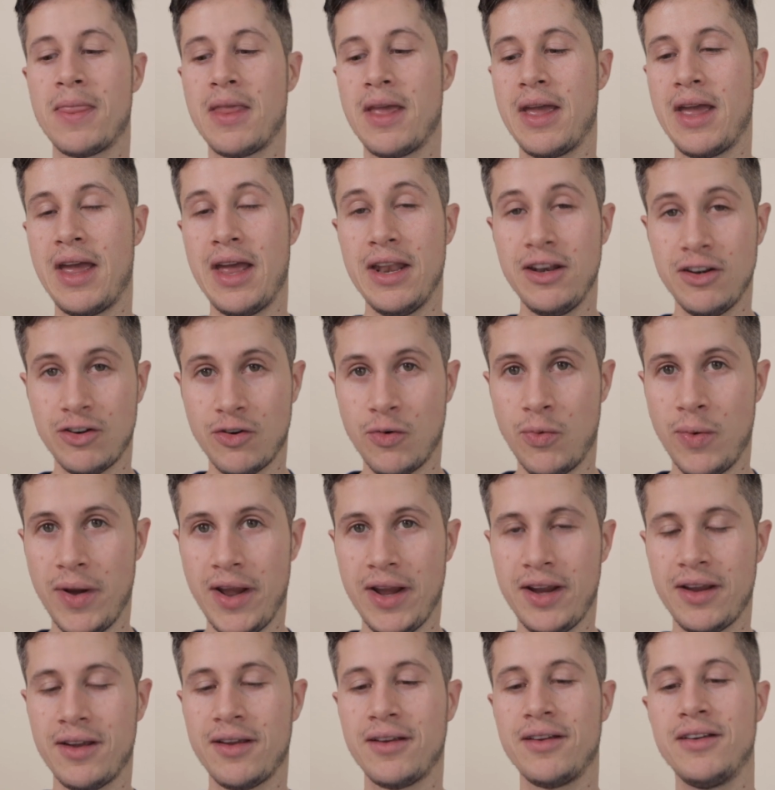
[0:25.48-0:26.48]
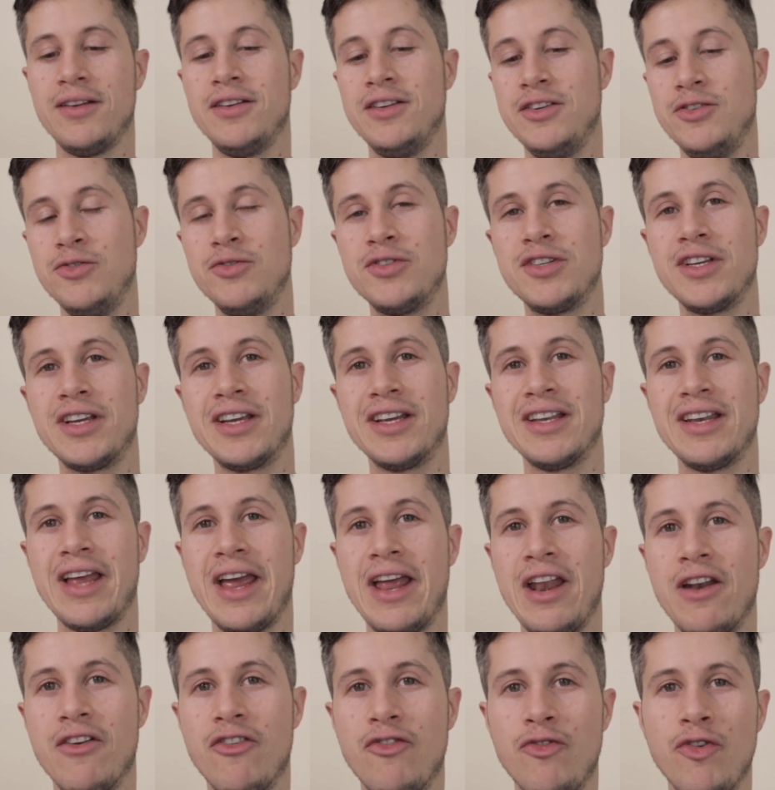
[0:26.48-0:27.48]
and quick using it
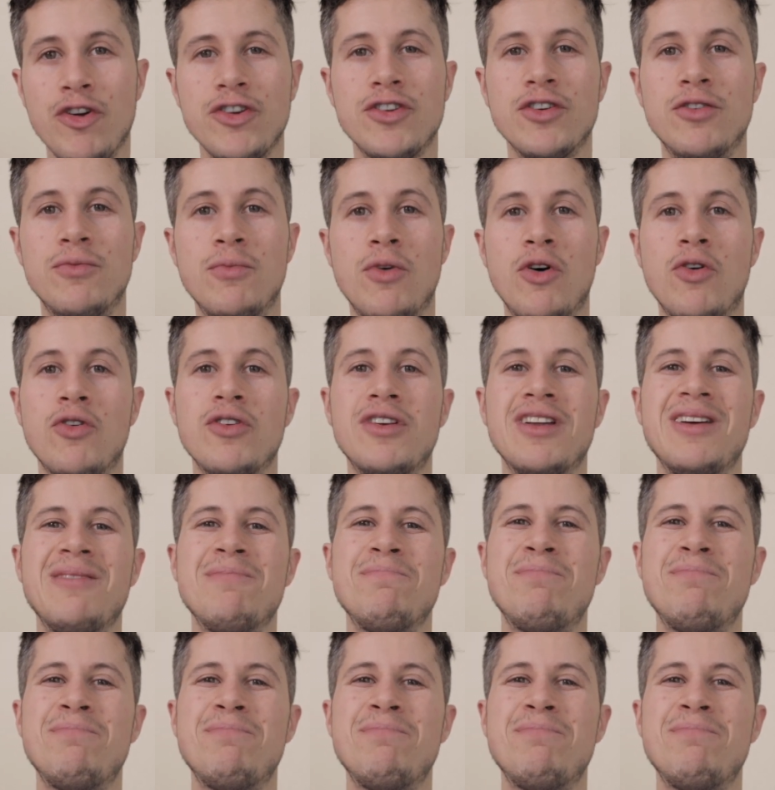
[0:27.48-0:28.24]
in photo mode,